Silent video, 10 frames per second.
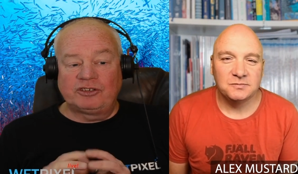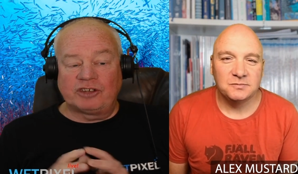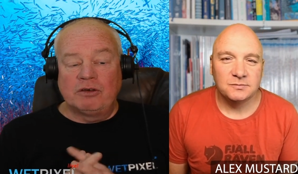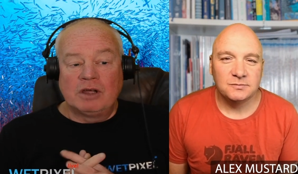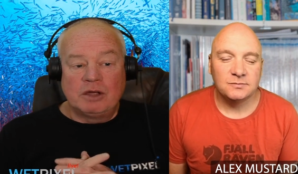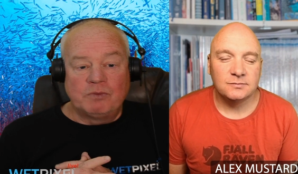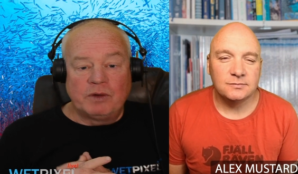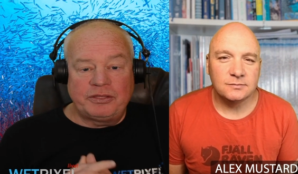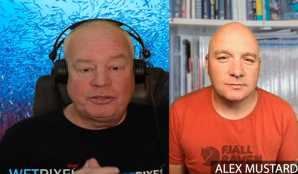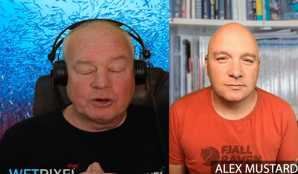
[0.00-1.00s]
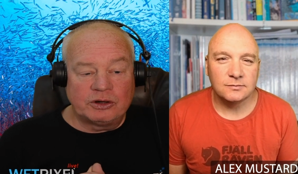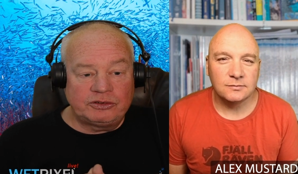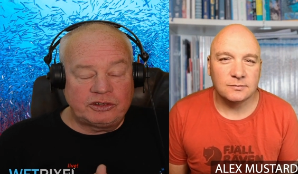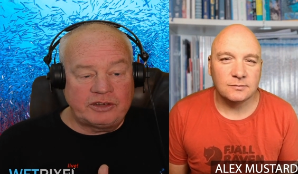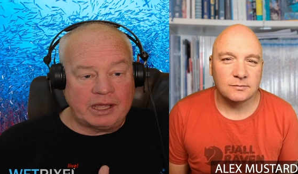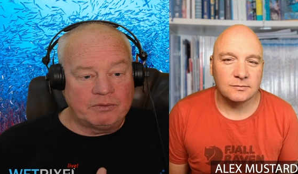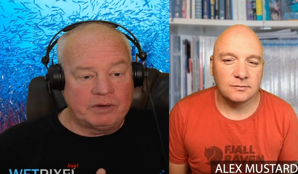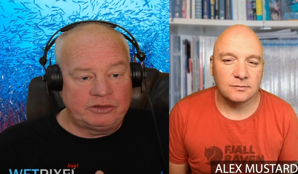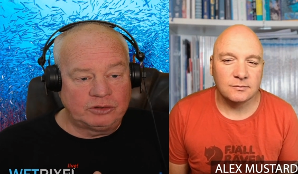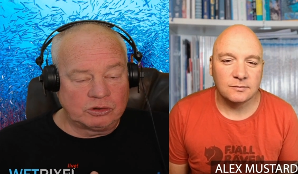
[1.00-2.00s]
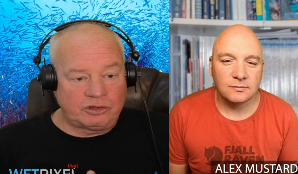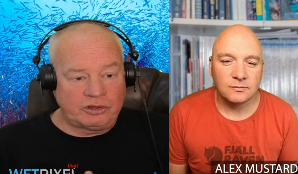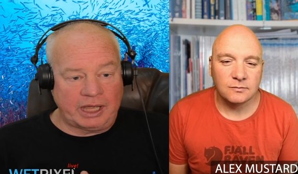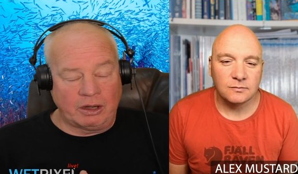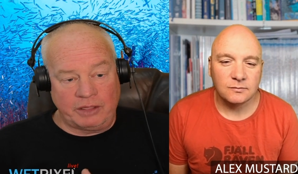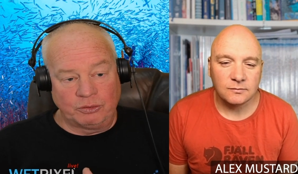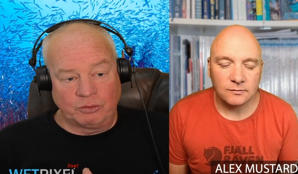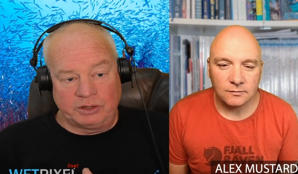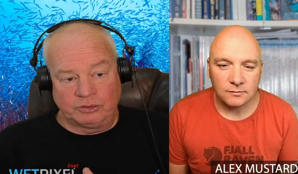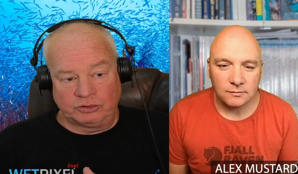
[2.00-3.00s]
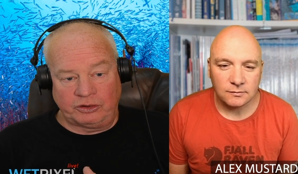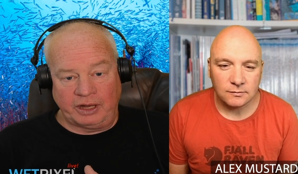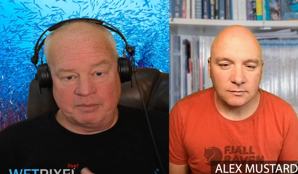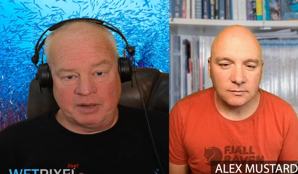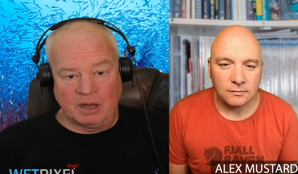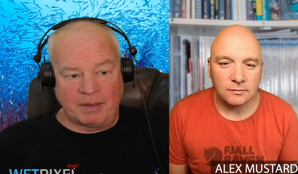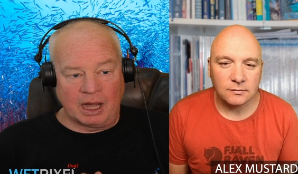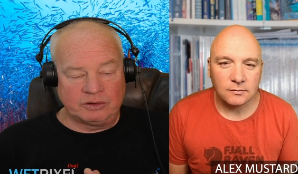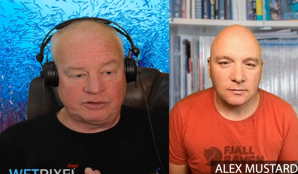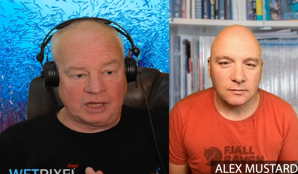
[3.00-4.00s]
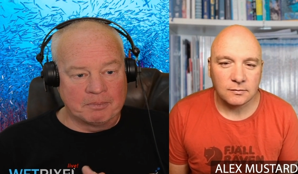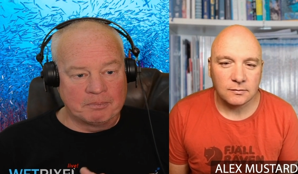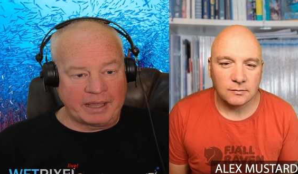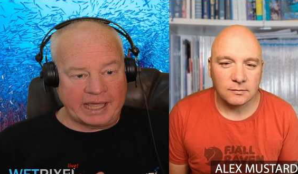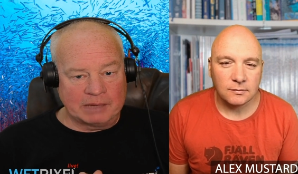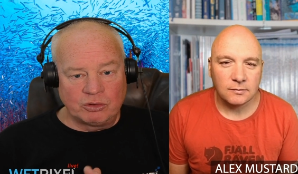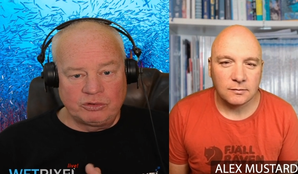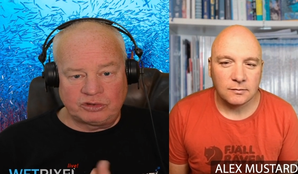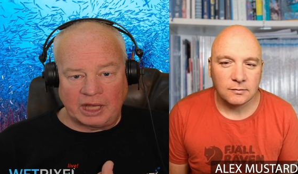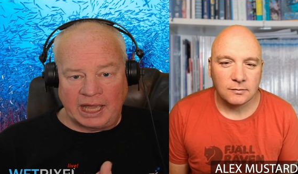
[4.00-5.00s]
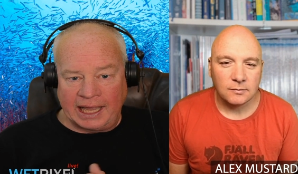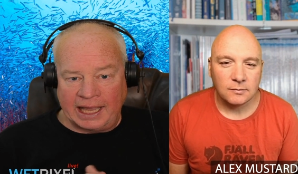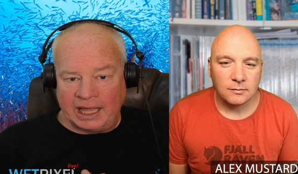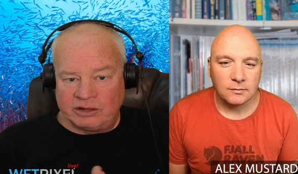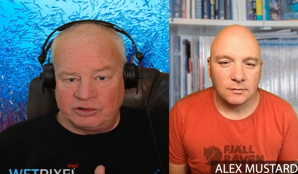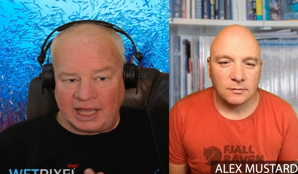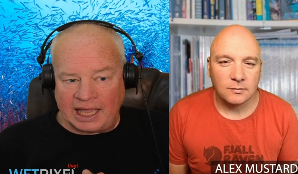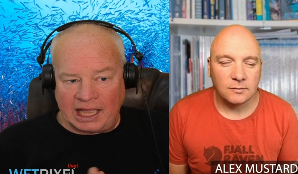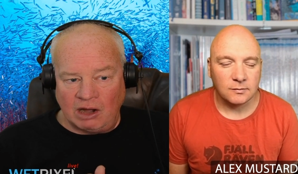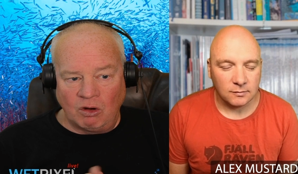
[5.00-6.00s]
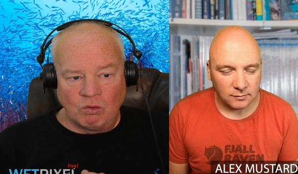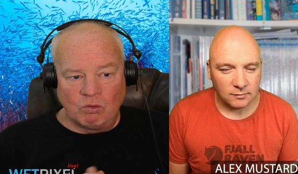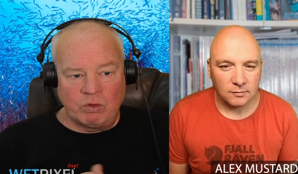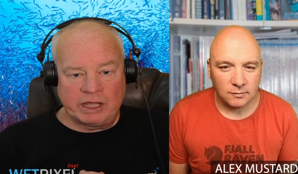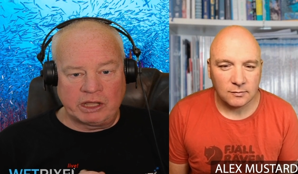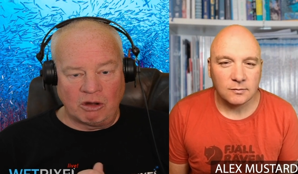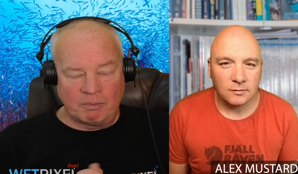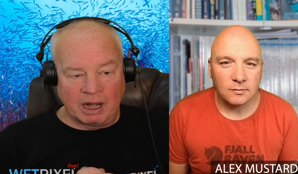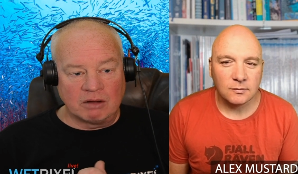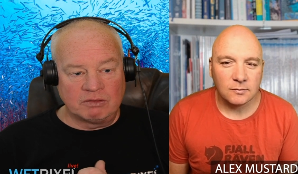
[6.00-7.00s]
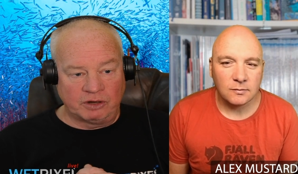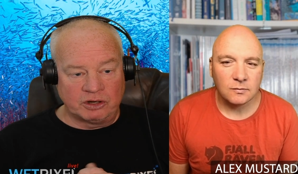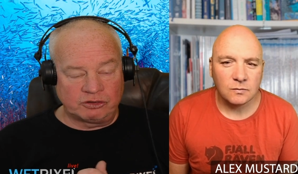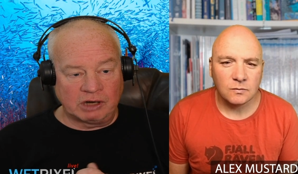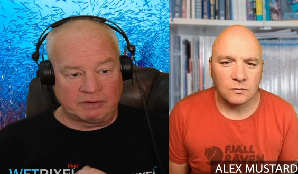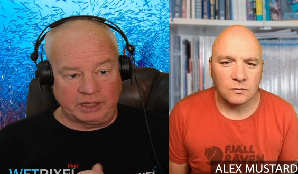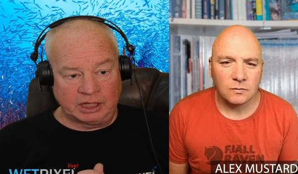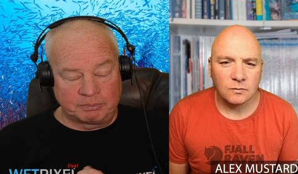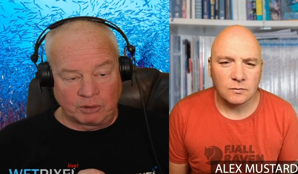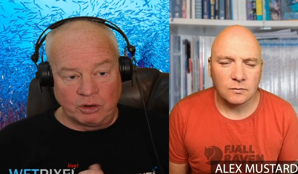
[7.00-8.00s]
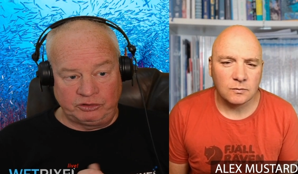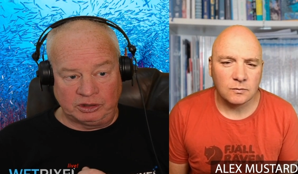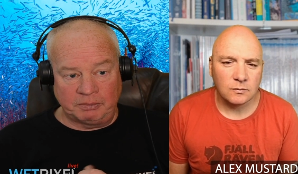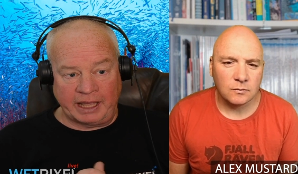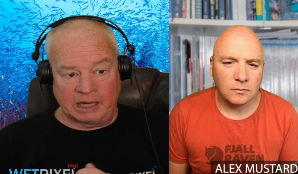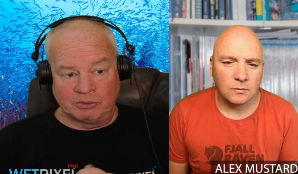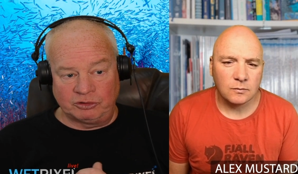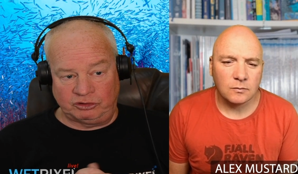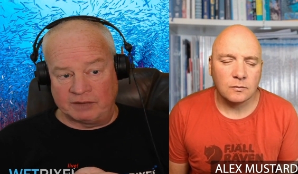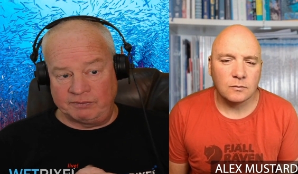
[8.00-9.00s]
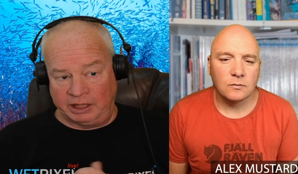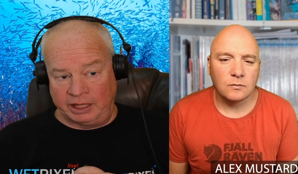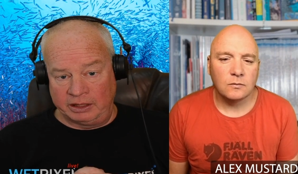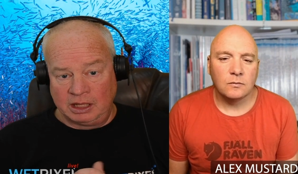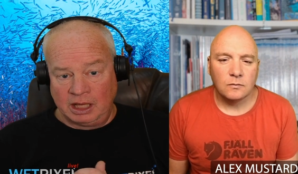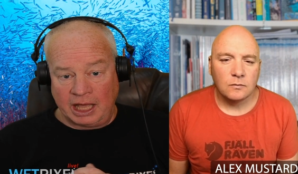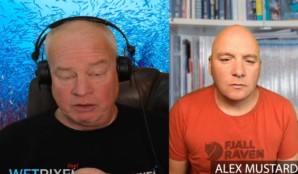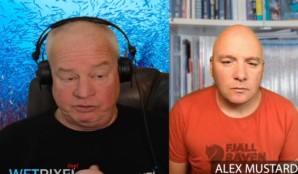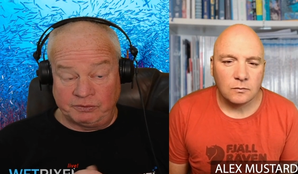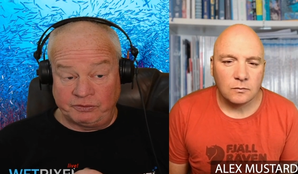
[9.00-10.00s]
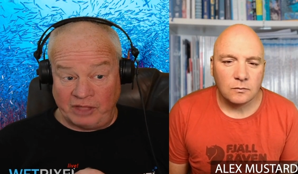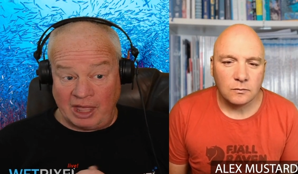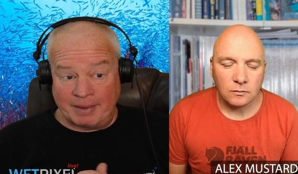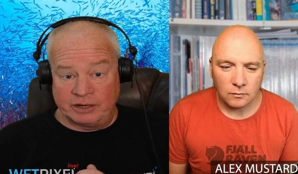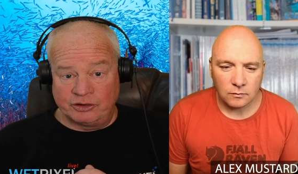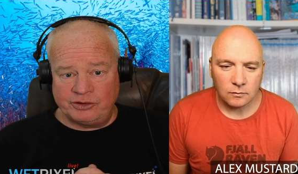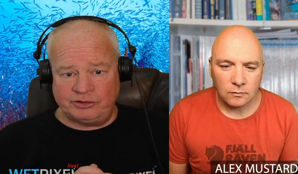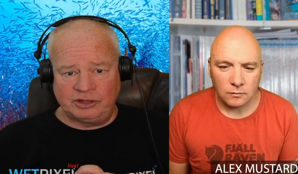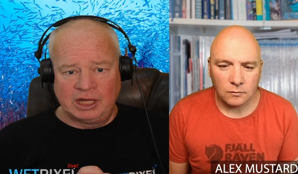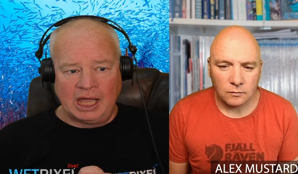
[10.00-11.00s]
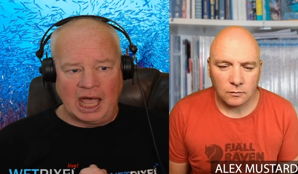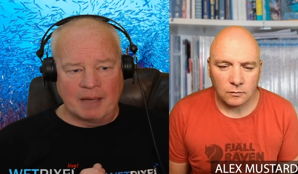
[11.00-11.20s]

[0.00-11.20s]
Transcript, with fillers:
Speaker 1: Um, so we thought that we talked today. I thought we talked today a bit about um, big animals and how we go about photographing and approaching big animals safely, and obviously for them and us.